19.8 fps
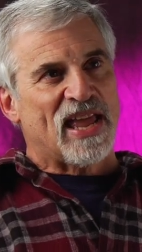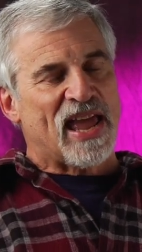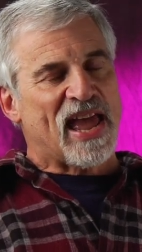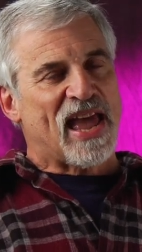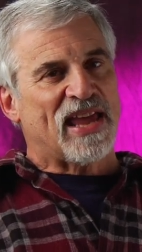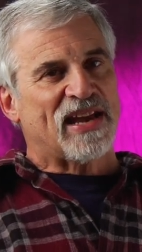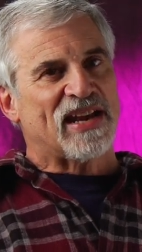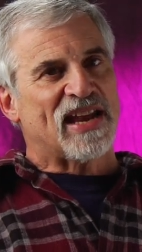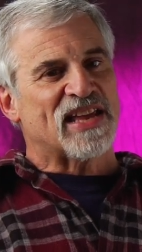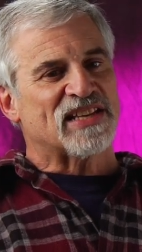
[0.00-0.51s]

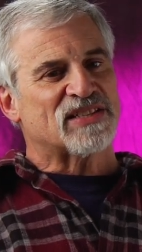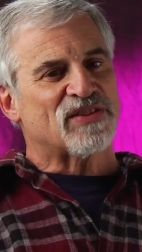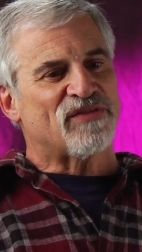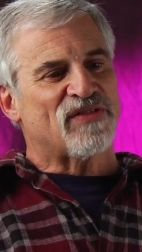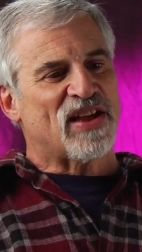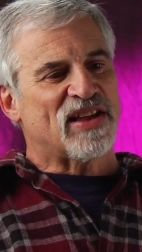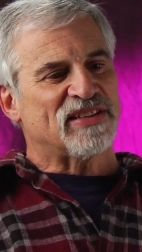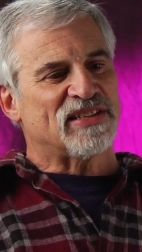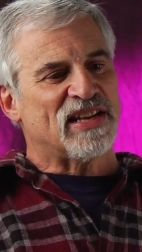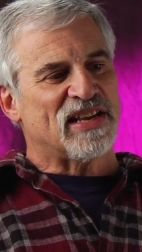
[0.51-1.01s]
And it has a
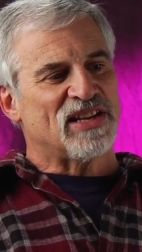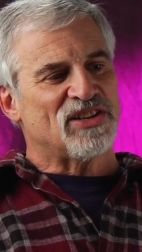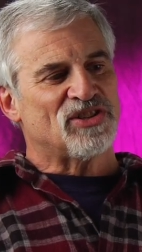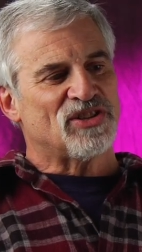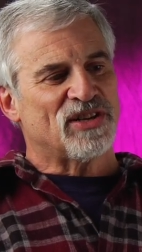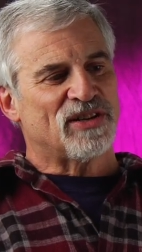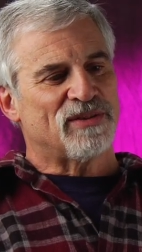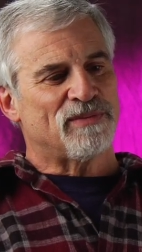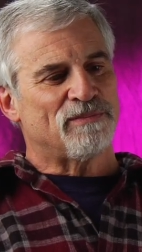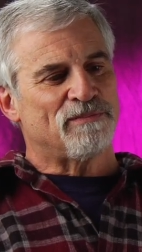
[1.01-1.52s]

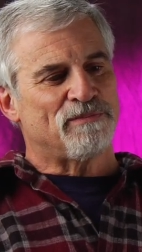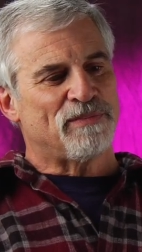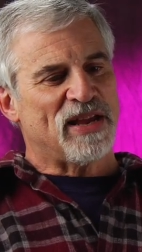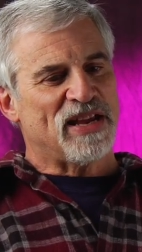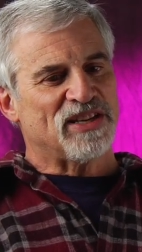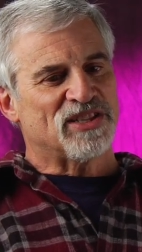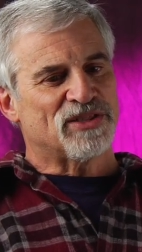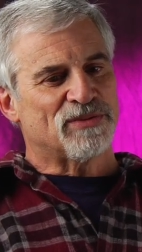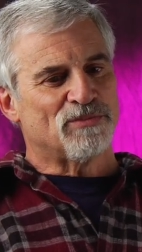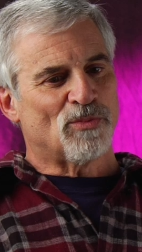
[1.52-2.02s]
foundation
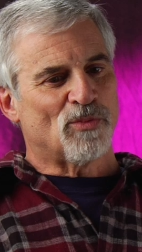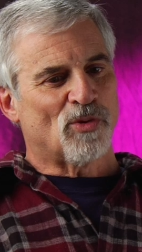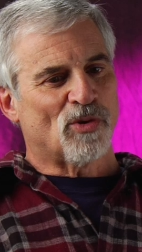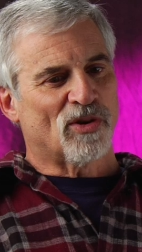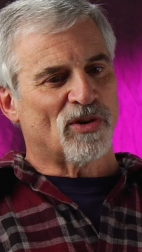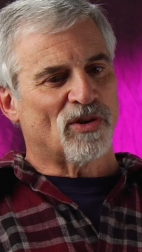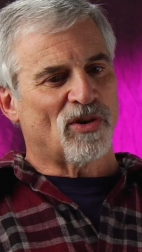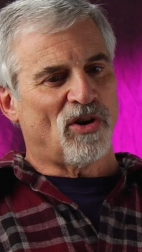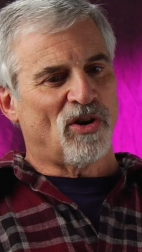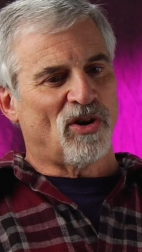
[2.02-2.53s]
based
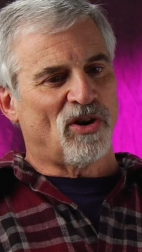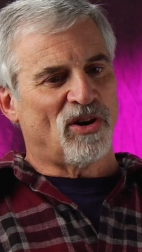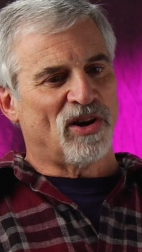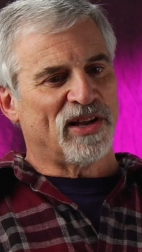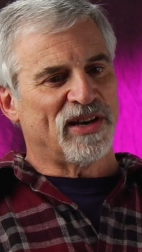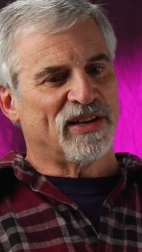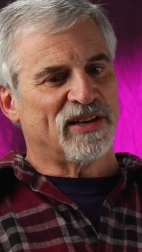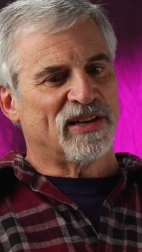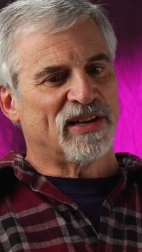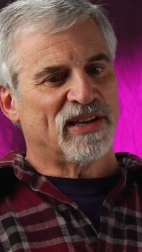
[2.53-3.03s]
more
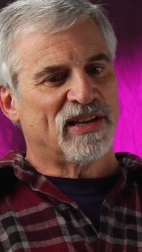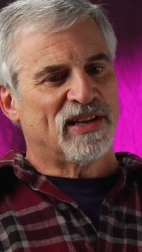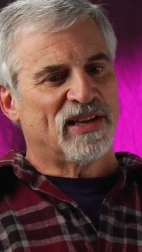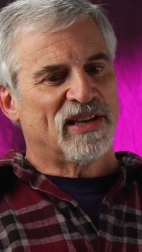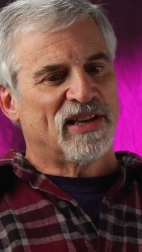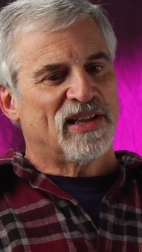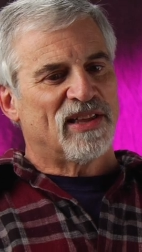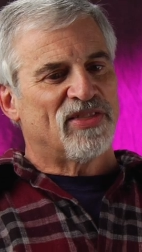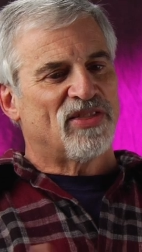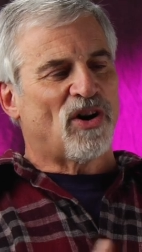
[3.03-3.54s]
on
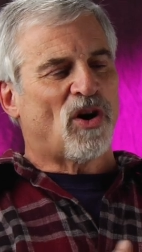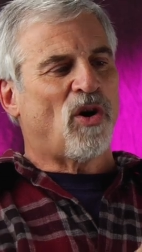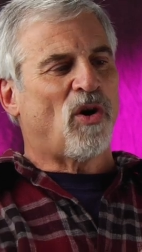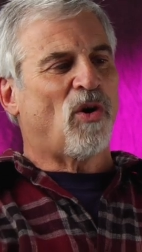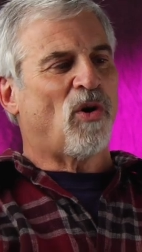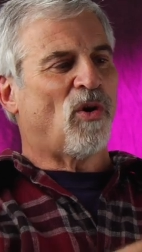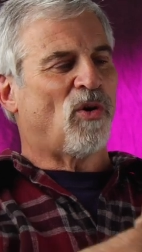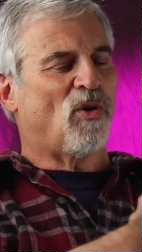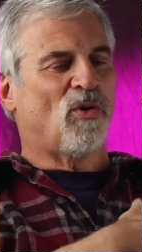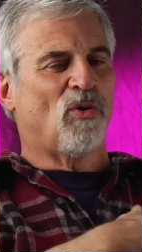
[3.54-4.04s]
the
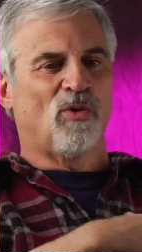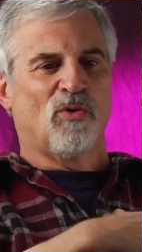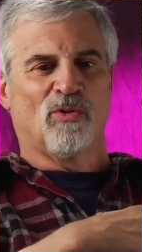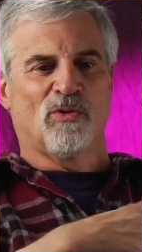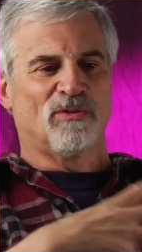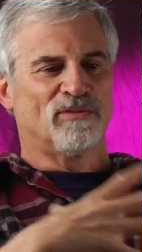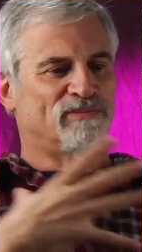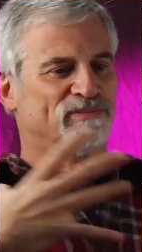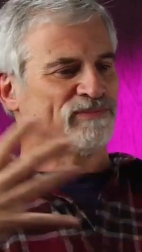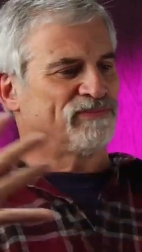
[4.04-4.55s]

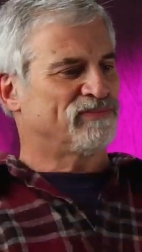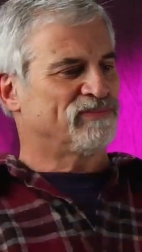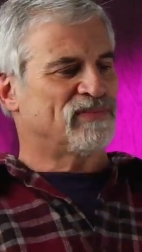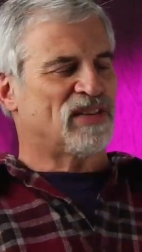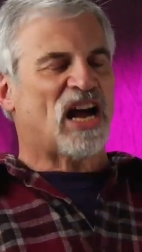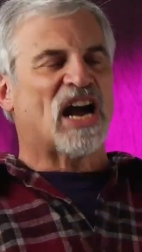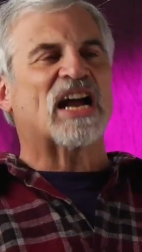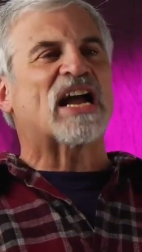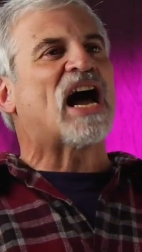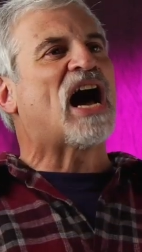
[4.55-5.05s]
whole
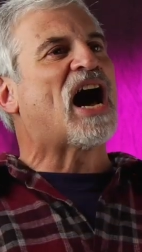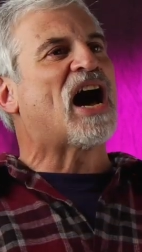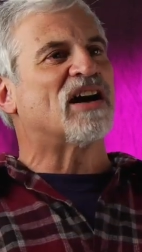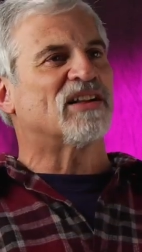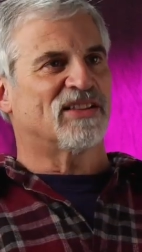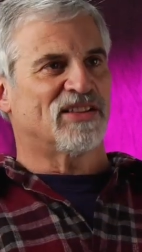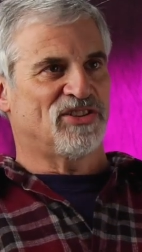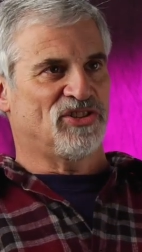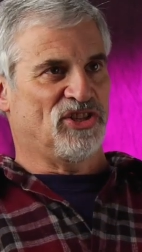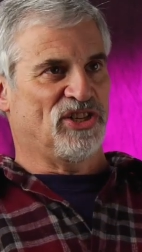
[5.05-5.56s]

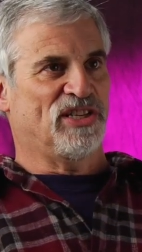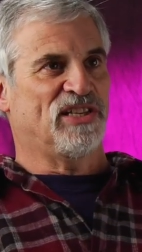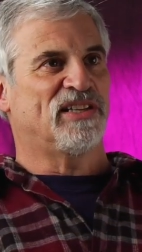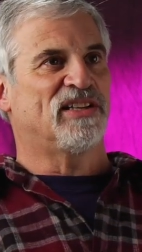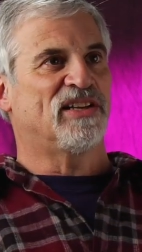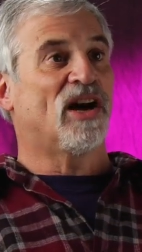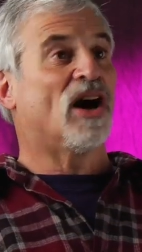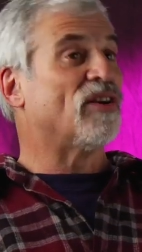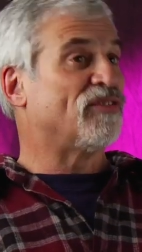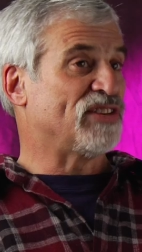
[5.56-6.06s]

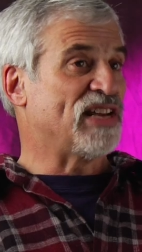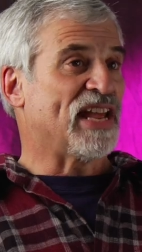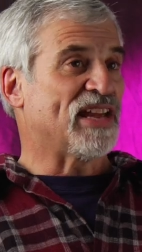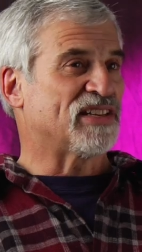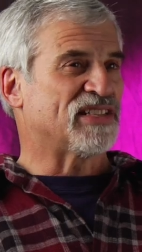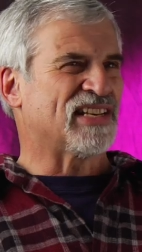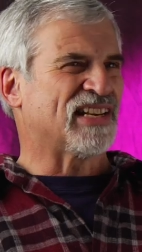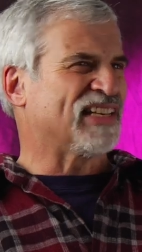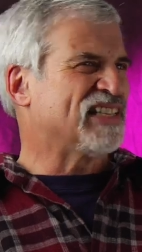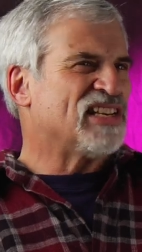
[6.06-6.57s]
ecology of
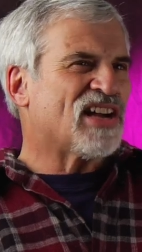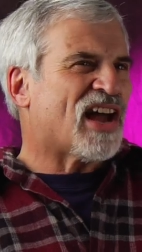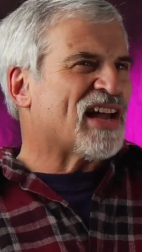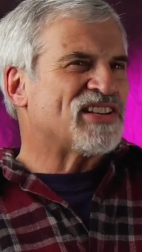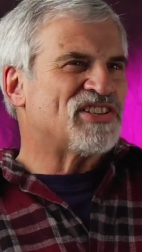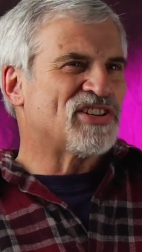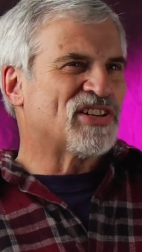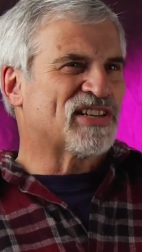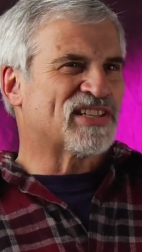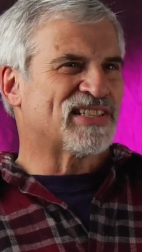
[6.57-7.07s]
dancing,
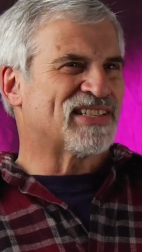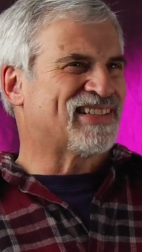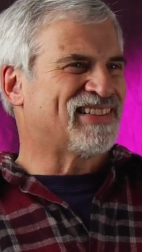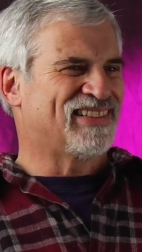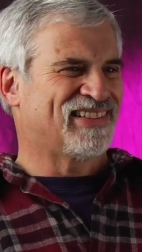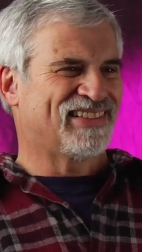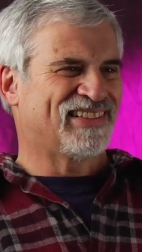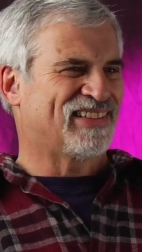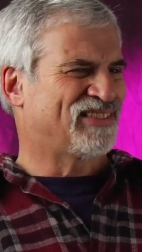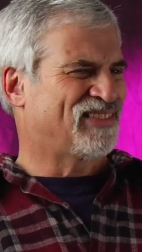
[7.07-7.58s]
not just
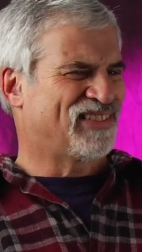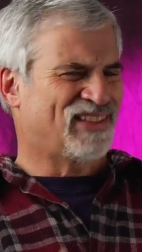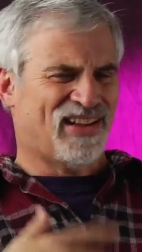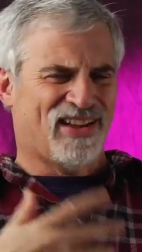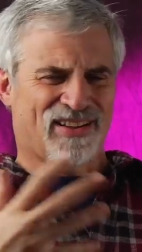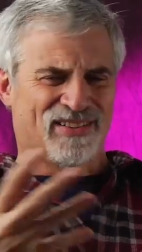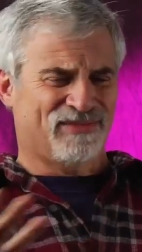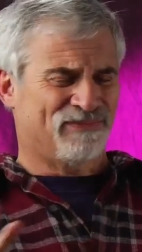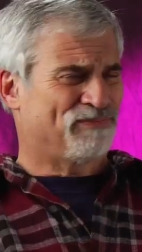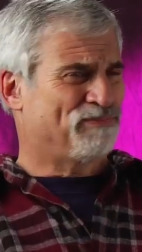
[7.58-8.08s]

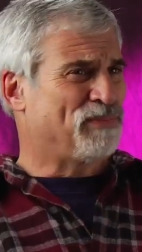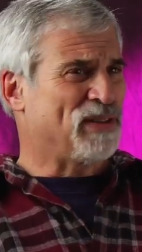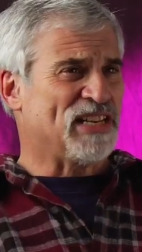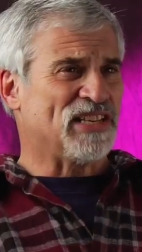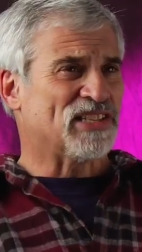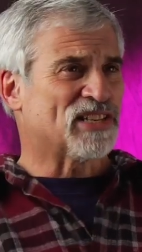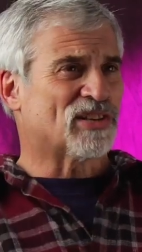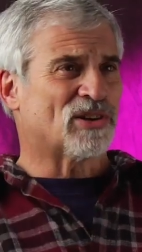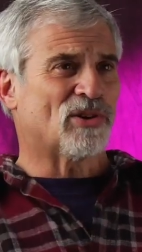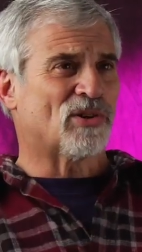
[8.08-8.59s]
a
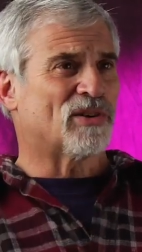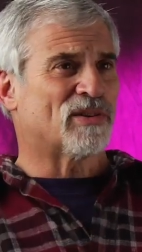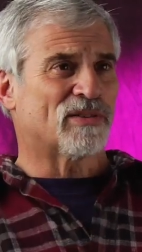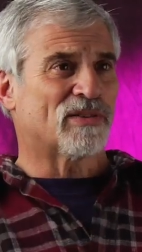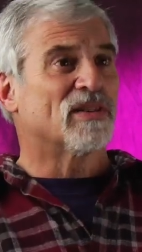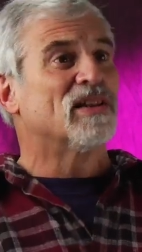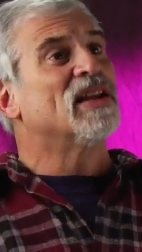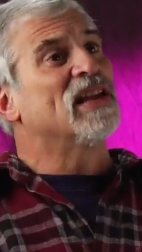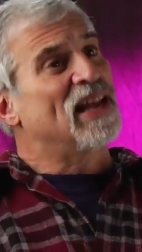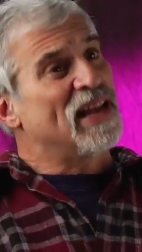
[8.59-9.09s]
piece of
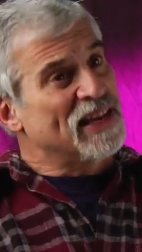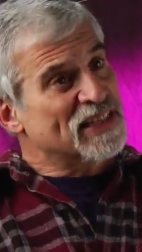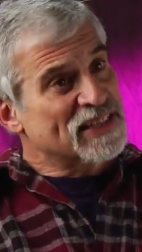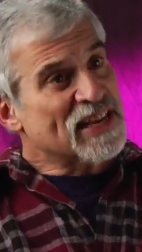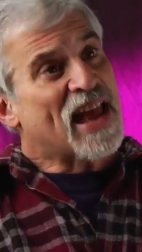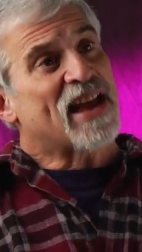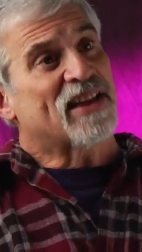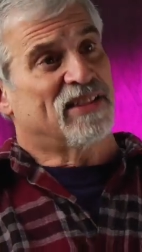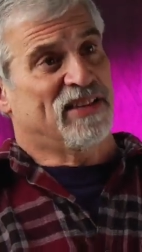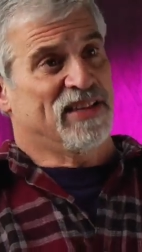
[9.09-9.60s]
figures.
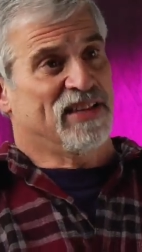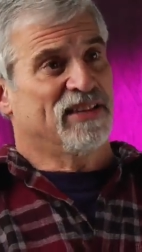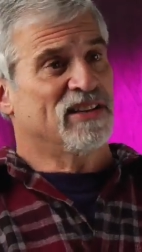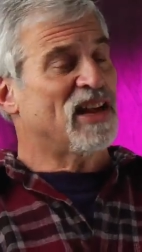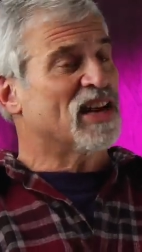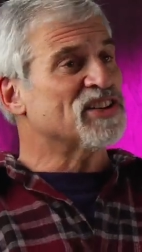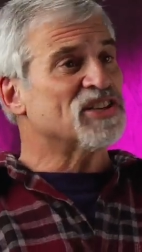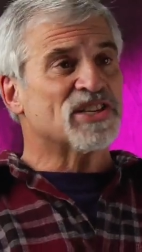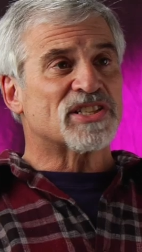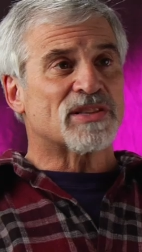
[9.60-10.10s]
Exactly.
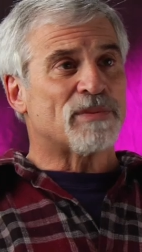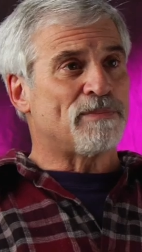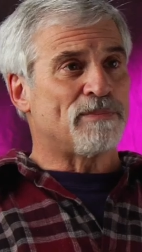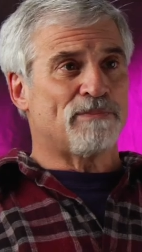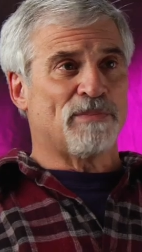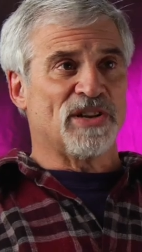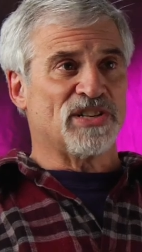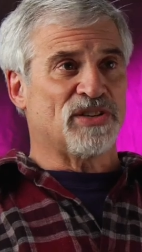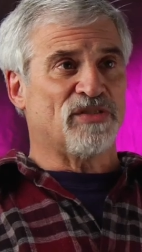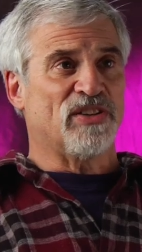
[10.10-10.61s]
Not just a
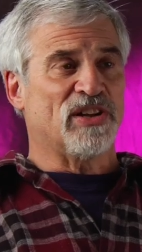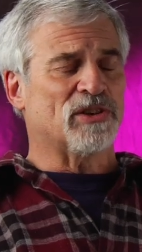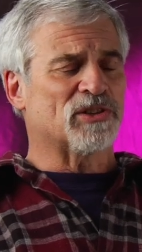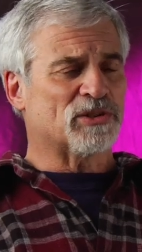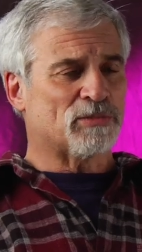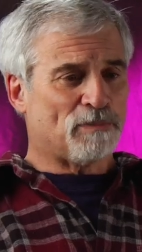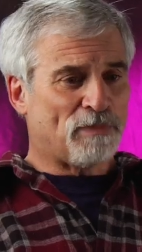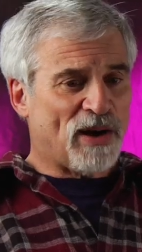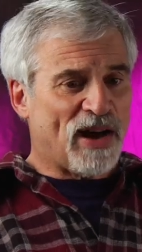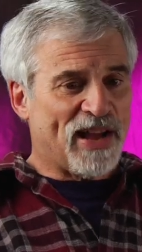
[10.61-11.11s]
bunch of
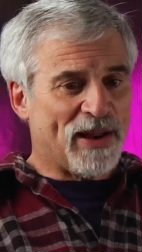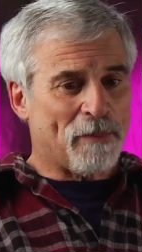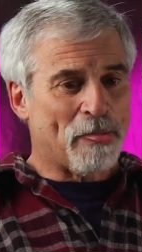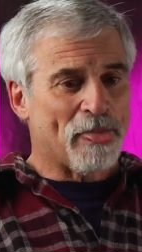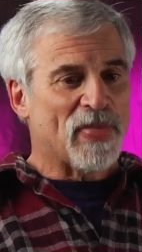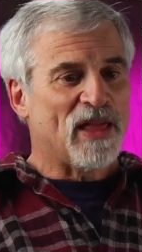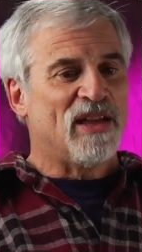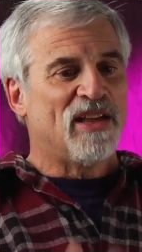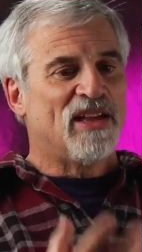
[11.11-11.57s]
figures, but